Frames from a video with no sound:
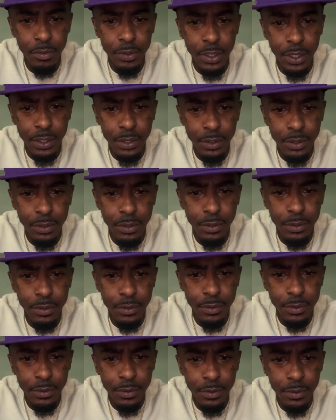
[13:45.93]
Okay.
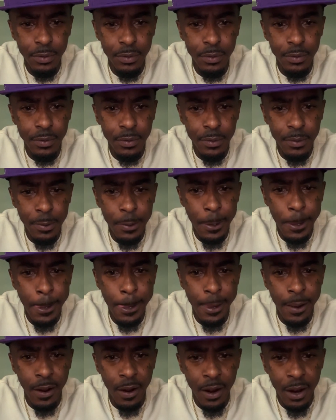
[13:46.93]

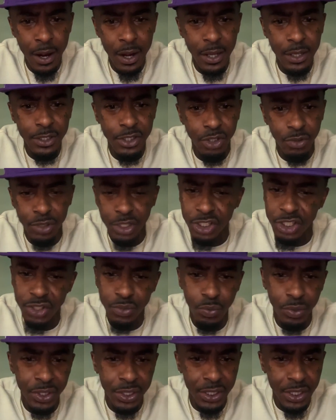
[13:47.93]
All right. So this
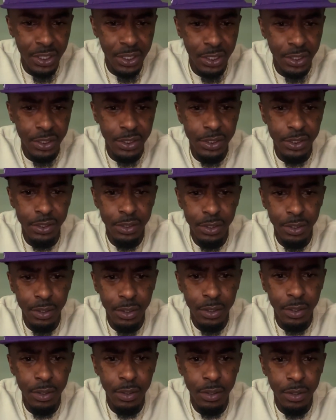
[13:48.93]
is what it is.
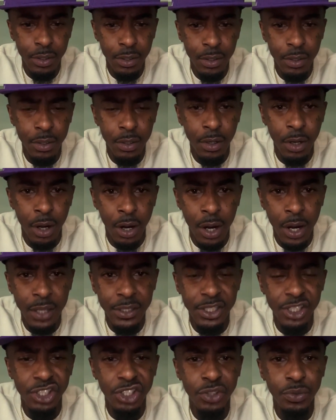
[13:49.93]
All
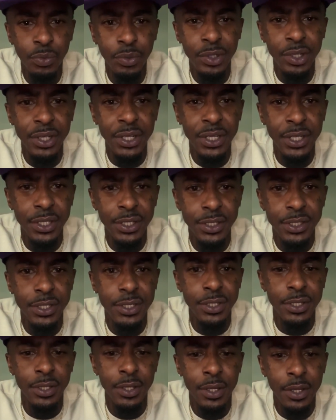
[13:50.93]
right. This is what it
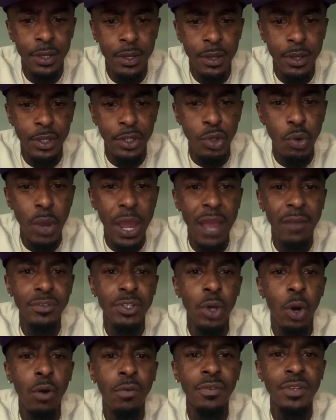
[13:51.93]
is. You have
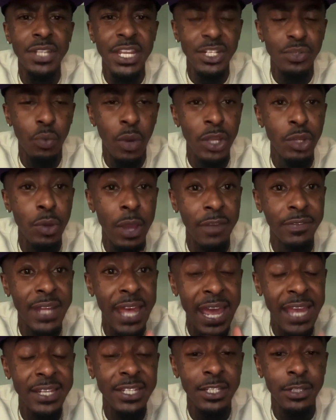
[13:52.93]
to that's why you have
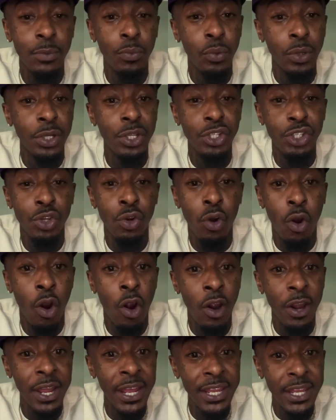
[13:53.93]
to ask them, what is your
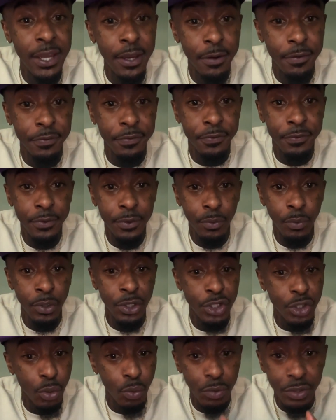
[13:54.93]
RAF?
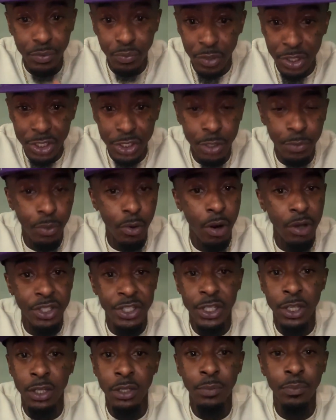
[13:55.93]
What is your reasonable
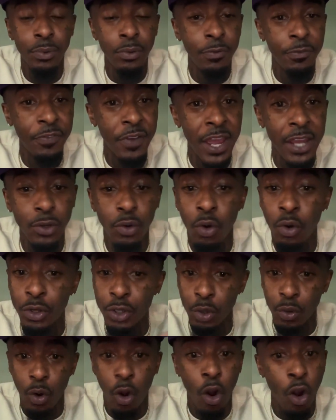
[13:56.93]
articulable fact, or
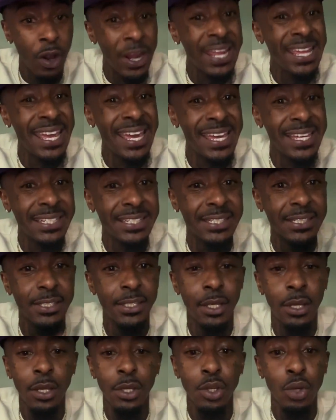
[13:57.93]
your
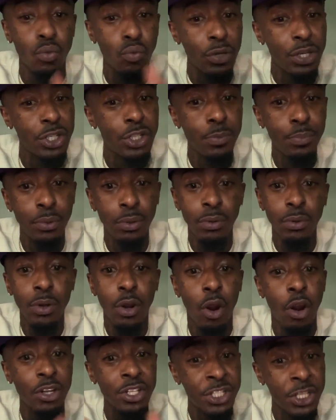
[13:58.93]
RAS? Your reasonable
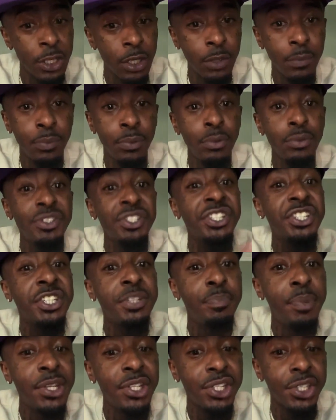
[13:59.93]
articulable
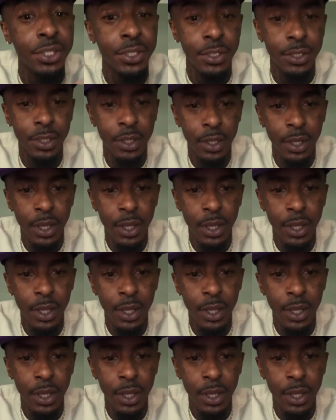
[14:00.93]
suspicion.